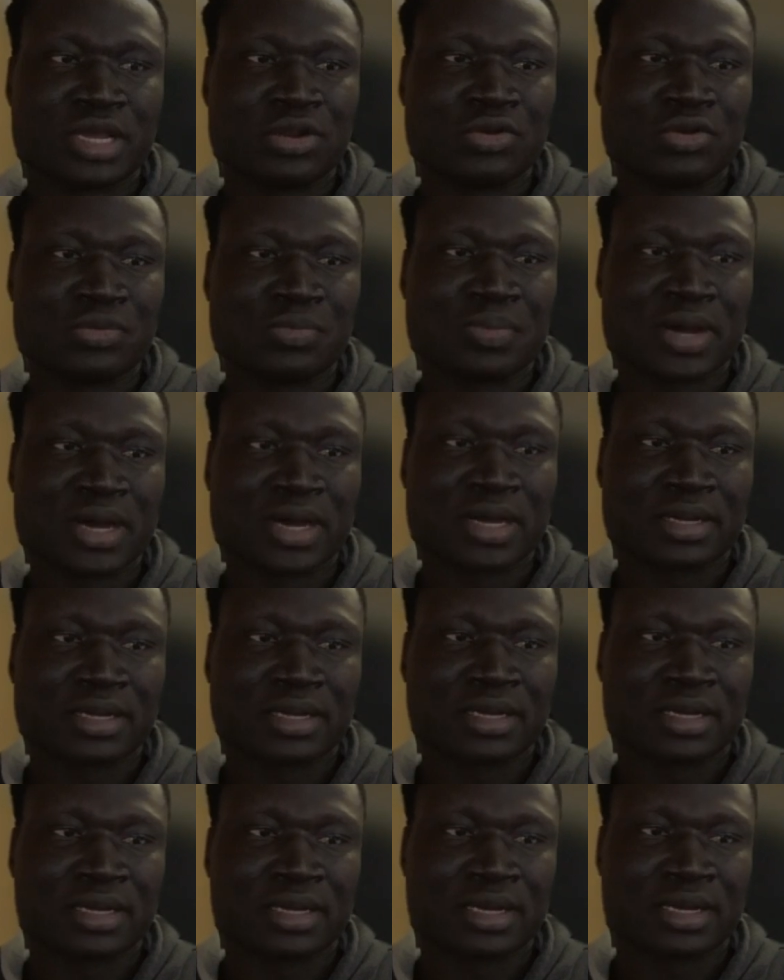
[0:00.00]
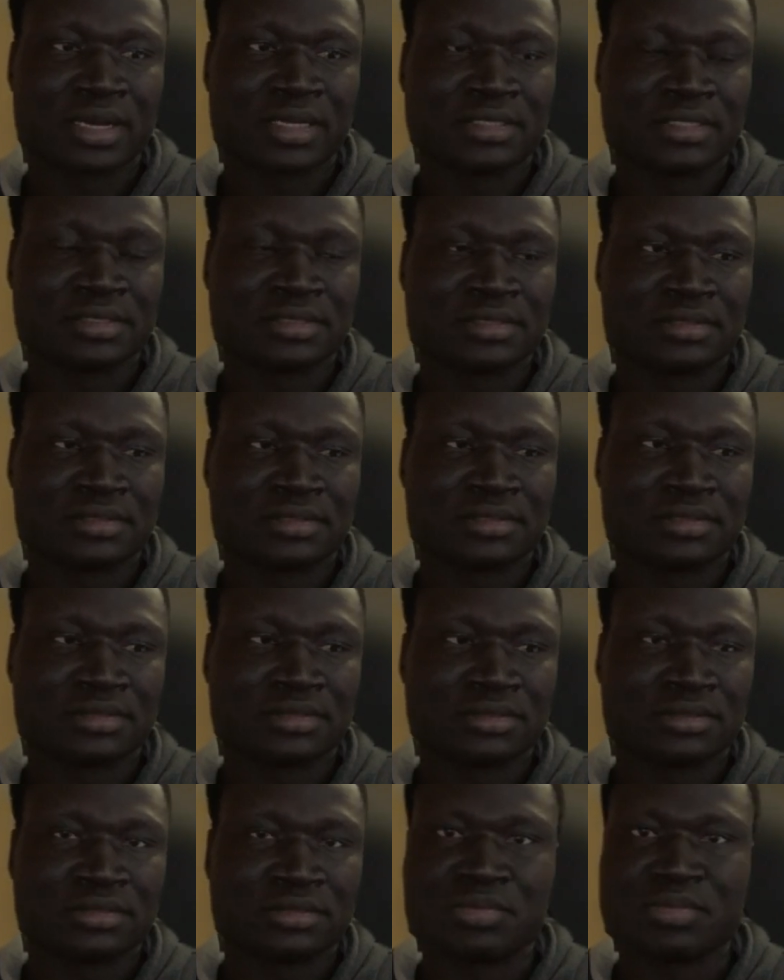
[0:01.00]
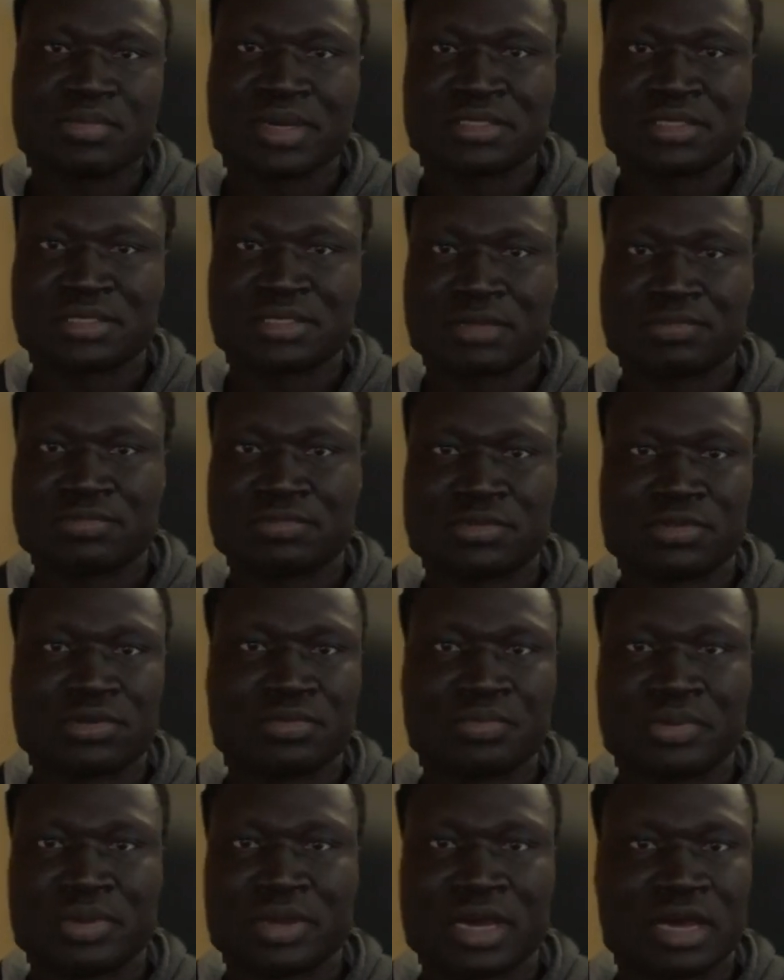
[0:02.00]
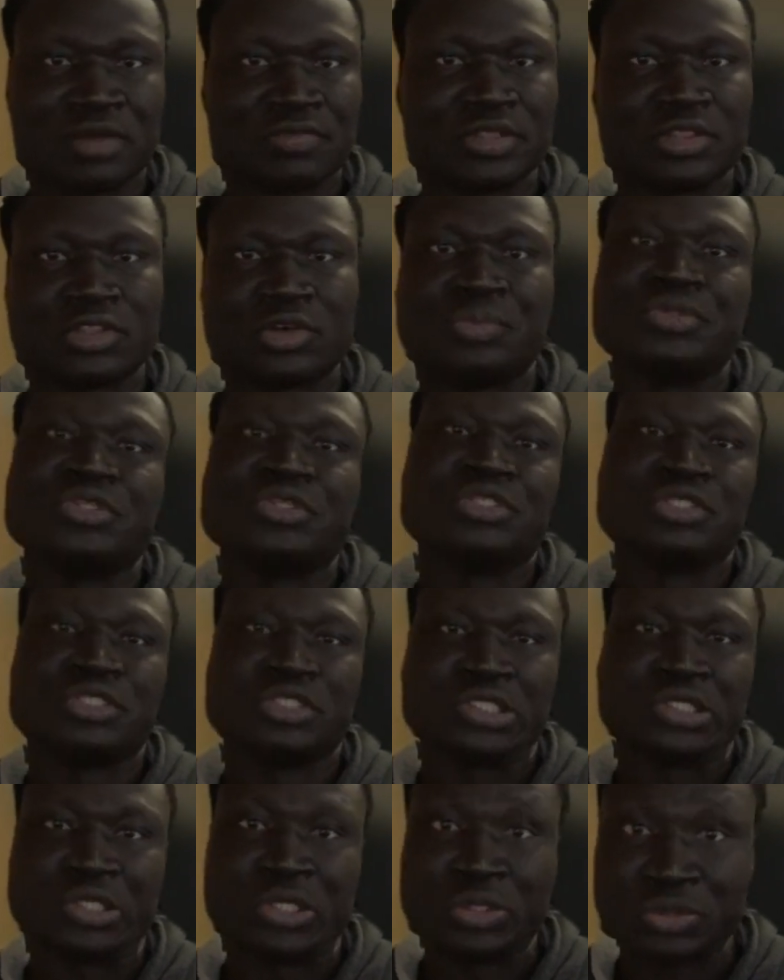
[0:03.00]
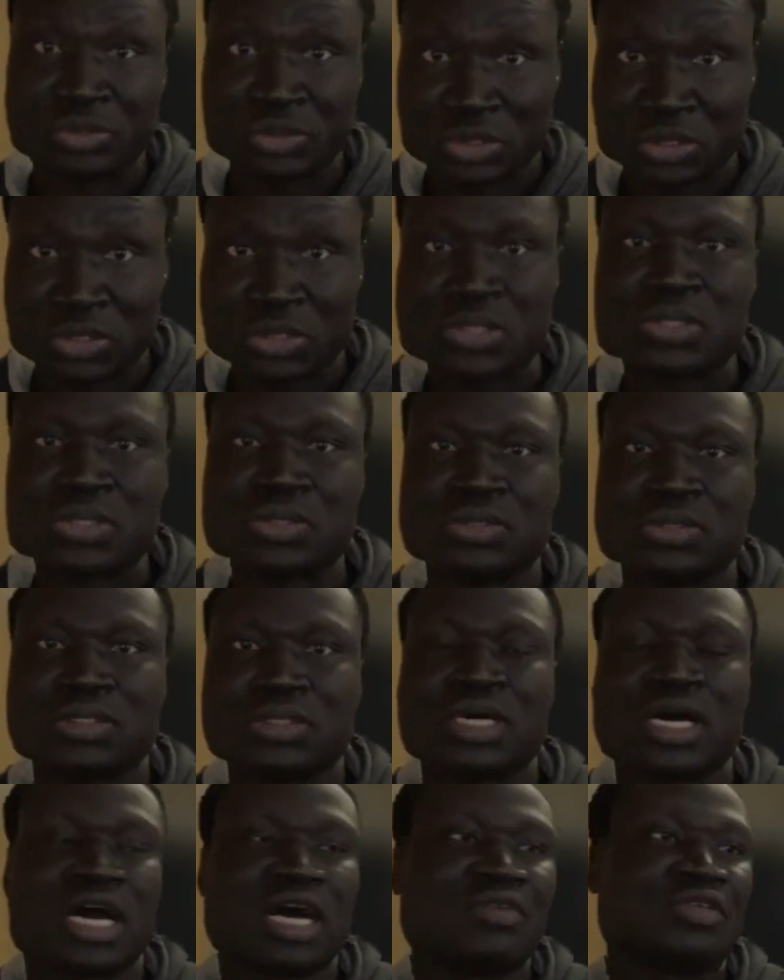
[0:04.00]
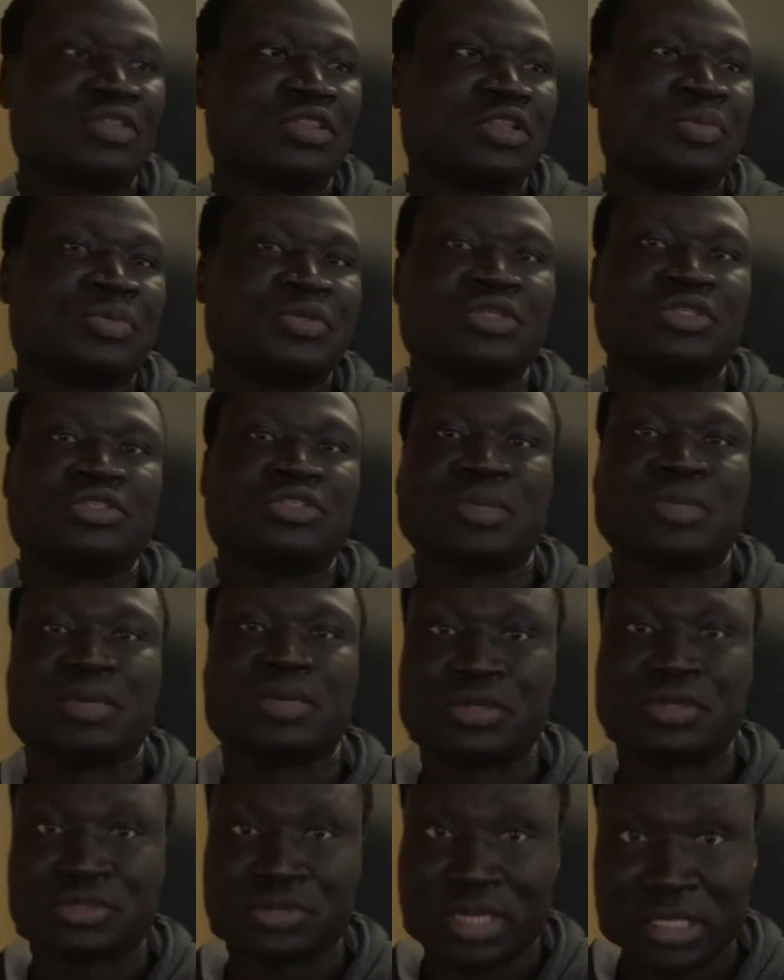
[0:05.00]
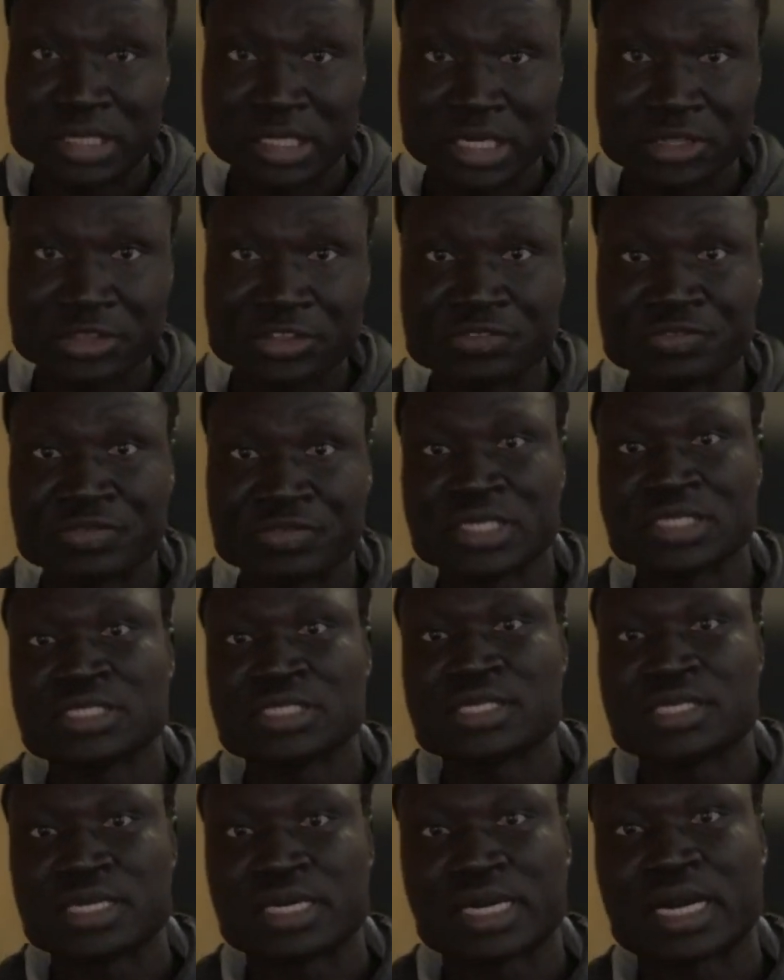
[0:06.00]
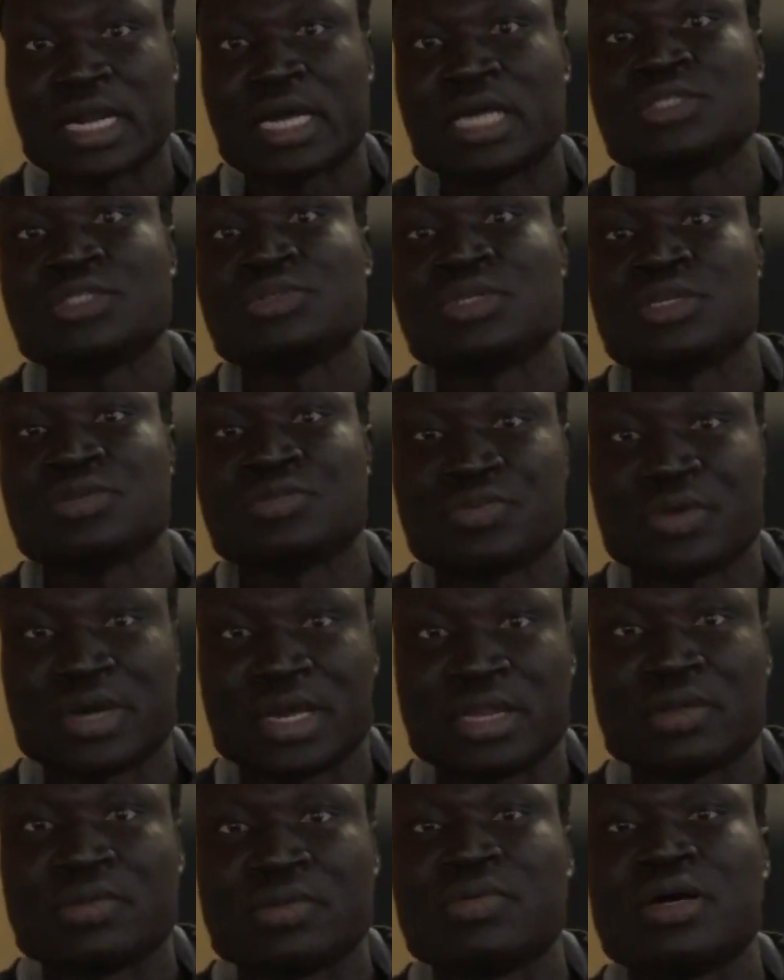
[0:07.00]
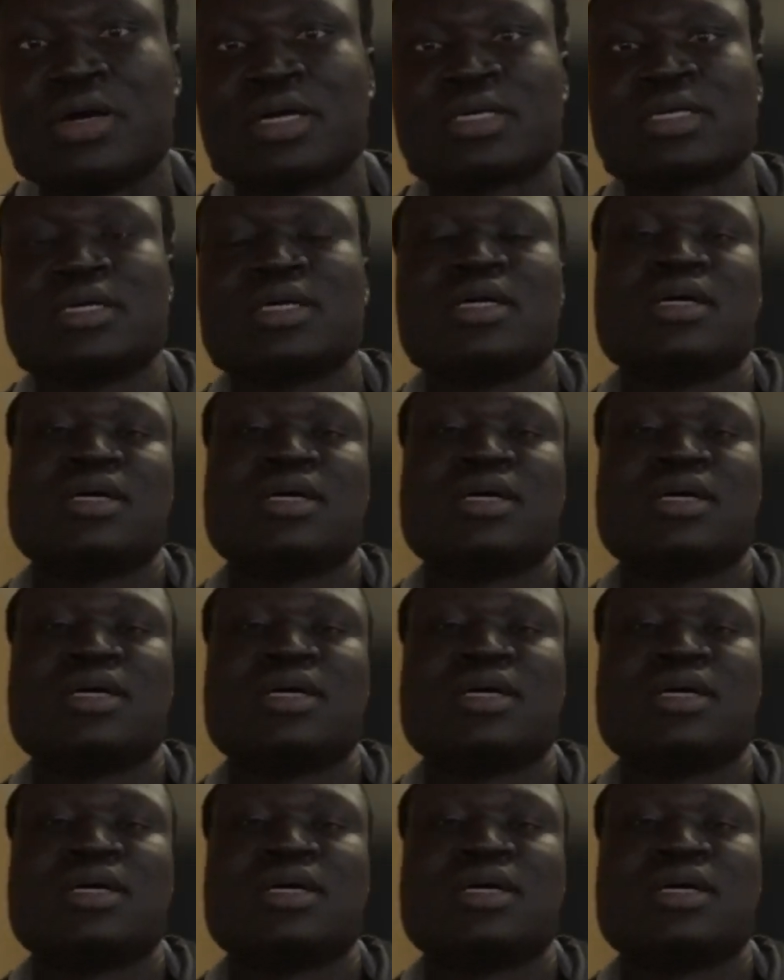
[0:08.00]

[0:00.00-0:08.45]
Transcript: look back, I just see myself, you know, having the opportunity to go to school, having the opportunity to be able to attend a university, graduate, find a work,